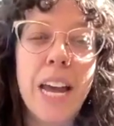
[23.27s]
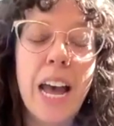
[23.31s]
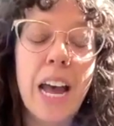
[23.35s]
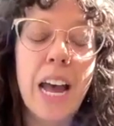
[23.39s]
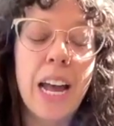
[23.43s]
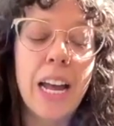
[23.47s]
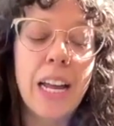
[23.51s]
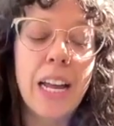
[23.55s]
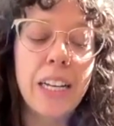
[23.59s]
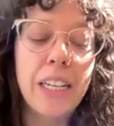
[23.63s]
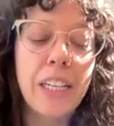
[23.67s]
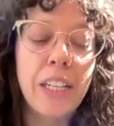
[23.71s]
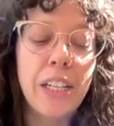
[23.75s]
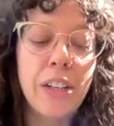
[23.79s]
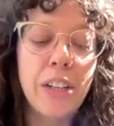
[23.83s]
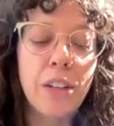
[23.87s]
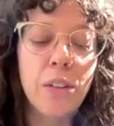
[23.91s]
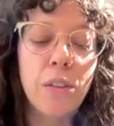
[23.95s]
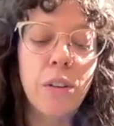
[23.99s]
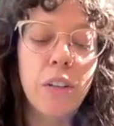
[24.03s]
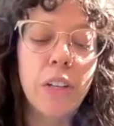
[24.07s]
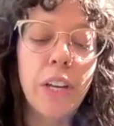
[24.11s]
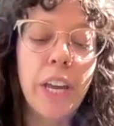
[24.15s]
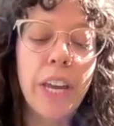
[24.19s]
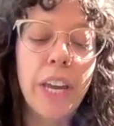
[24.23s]
and
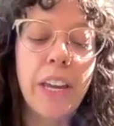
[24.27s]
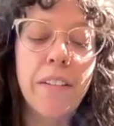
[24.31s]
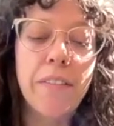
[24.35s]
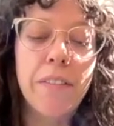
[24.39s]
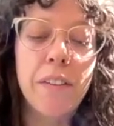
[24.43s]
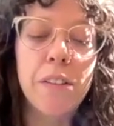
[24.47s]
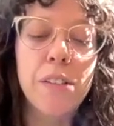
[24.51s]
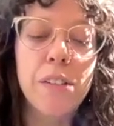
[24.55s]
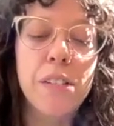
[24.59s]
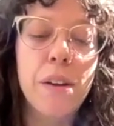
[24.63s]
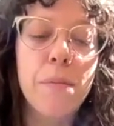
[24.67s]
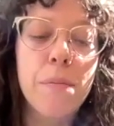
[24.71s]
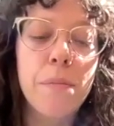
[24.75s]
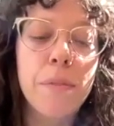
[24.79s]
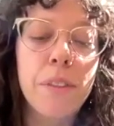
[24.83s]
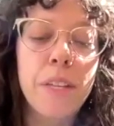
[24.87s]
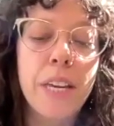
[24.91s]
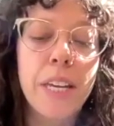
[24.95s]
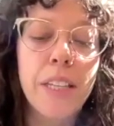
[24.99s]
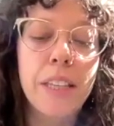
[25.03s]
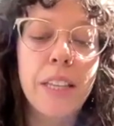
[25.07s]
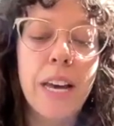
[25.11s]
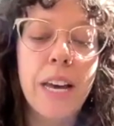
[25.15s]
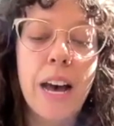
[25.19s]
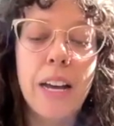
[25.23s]
you're looking for
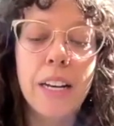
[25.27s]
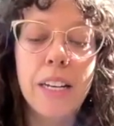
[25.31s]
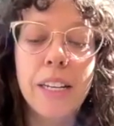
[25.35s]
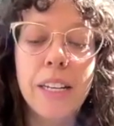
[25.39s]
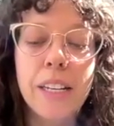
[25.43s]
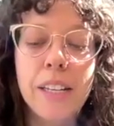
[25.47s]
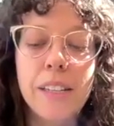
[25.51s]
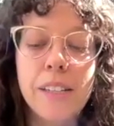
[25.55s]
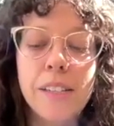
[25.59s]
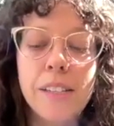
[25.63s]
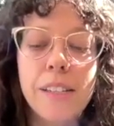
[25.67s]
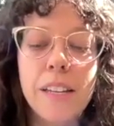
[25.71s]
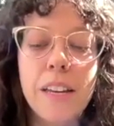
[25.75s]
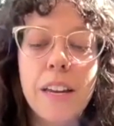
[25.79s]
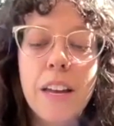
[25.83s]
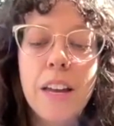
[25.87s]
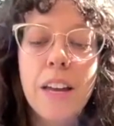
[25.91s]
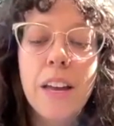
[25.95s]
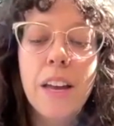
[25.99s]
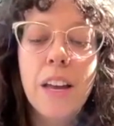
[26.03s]
something that is